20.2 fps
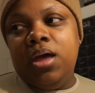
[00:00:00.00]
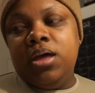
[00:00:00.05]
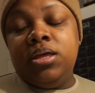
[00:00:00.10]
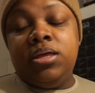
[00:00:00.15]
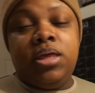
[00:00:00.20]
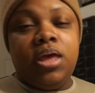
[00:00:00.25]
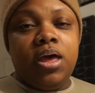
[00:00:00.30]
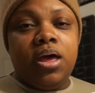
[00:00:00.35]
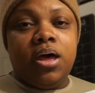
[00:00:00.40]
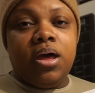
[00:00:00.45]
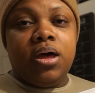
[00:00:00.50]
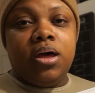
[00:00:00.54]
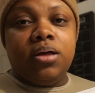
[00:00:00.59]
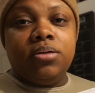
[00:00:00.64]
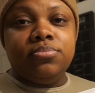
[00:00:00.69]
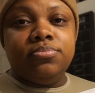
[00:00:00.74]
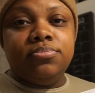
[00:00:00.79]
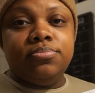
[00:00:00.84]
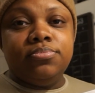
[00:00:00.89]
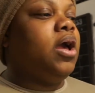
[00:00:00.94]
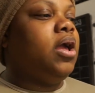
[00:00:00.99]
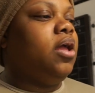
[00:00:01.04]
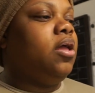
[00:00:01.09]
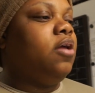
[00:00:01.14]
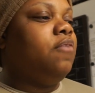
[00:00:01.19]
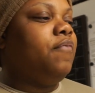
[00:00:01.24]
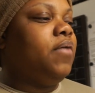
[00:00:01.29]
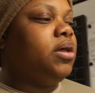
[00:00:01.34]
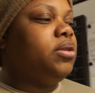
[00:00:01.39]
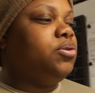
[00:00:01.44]
yeah,
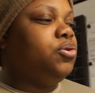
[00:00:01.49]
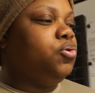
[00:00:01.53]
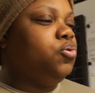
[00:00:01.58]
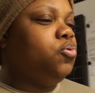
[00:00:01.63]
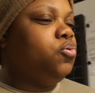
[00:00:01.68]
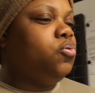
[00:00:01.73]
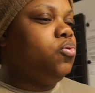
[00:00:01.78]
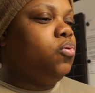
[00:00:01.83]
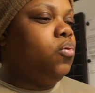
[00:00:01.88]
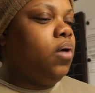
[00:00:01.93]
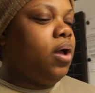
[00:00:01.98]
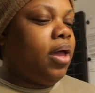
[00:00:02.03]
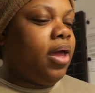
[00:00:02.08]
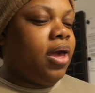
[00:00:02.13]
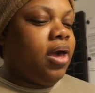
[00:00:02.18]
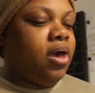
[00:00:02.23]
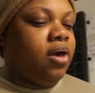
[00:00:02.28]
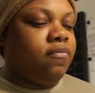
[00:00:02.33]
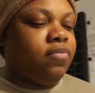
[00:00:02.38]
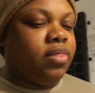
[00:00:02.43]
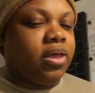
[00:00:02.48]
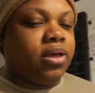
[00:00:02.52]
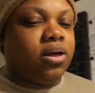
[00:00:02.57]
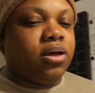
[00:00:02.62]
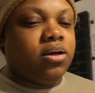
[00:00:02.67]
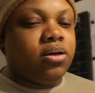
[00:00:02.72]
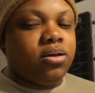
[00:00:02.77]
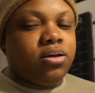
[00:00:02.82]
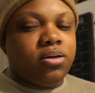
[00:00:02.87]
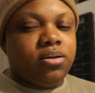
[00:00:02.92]
if I do have like
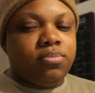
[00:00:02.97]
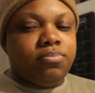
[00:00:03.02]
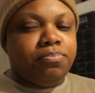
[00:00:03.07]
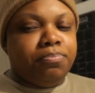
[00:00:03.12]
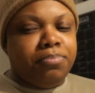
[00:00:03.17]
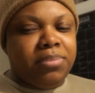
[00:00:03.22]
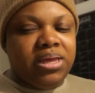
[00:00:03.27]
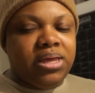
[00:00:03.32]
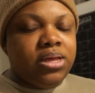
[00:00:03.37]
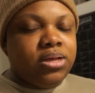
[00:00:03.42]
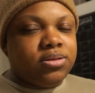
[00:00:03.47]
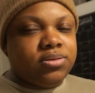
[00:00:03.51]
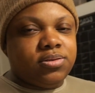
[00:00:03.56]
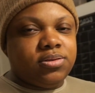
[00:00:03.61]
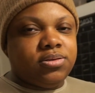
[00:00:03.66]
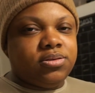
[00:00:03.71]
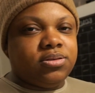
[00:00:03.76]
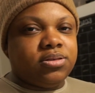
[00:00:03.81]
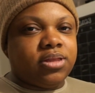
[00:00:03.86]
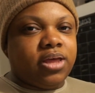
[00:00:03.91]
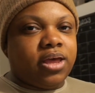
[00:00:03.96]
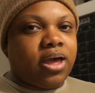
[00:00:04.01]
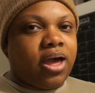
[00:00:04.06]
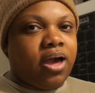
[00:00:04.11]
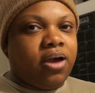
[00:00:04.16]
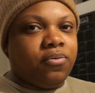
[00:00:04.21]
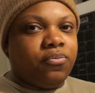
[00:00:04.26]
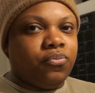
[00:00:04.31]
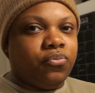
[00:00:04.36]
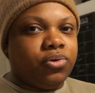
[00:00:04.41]
meats, like I
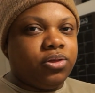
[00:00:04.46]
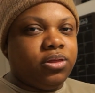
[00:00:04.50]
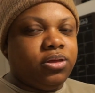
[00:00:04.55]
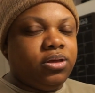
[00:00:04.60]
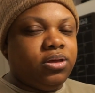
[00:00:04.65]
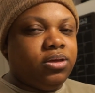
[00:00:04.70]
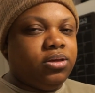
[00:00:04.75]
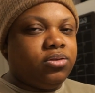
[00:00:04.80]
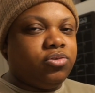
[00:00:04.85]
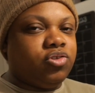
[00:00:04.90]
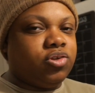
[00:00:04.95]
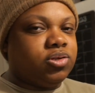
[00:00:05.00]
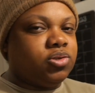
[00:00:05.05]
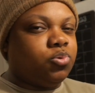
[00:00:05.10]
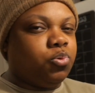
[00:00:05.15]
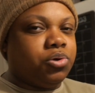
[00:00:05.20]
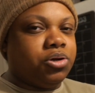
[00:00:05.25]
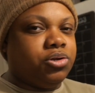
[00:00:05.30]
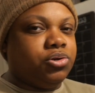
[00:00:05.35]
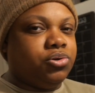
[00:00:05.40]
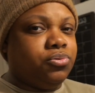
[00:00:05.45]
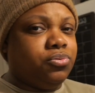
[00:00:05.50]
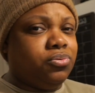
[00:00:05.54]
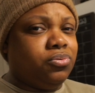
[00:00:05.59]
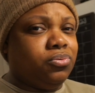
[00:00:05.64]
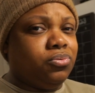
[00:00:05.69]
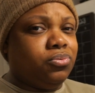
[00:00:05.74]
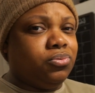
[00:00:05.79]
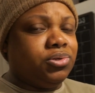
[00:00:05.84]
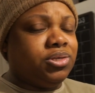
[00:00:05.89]
really just want to
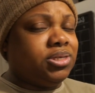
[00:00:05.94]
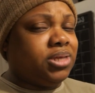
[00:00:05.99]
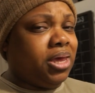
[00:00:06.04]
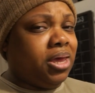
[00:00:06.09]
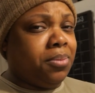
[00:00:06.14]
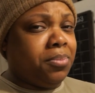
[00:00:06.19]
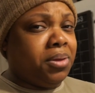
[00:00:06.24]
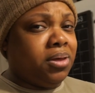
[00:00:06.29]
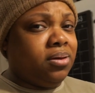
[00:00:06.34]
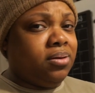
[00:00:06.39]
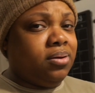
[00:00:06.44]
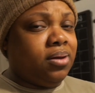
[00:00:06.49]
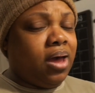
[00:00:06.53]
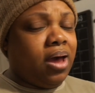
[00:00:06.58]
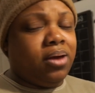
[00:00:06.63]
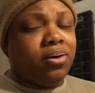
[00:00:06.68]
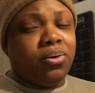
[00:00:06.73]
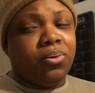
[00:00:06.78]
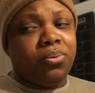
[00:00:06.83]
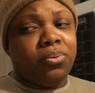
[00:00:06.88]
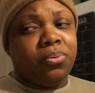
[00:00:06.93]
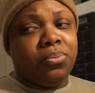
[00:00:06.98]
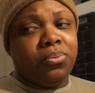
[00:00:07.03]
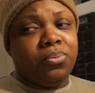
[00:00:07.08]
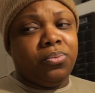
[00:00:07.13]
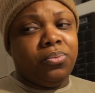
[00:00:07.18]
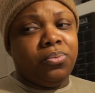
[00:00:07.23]
do salmon. I don't